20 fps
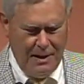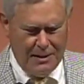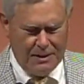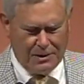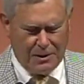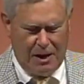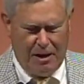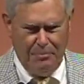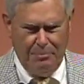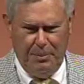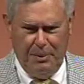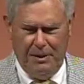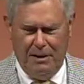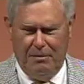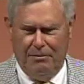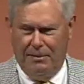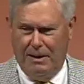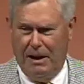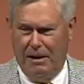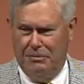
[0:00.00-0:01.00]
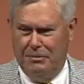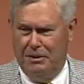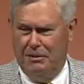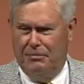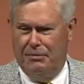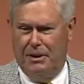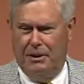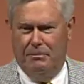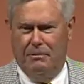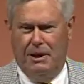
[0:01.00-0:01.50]
So I've been involved in
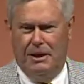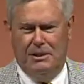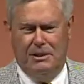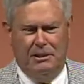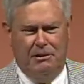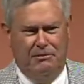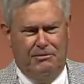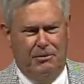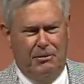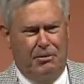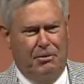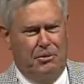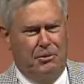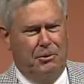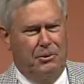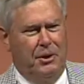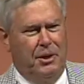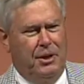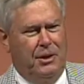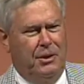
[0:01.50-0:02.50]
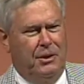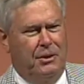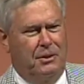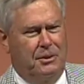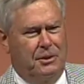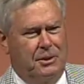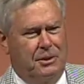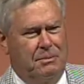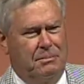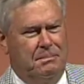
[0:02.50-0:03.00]
fundraising for 30
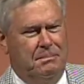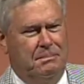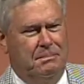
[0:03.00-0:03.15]
years.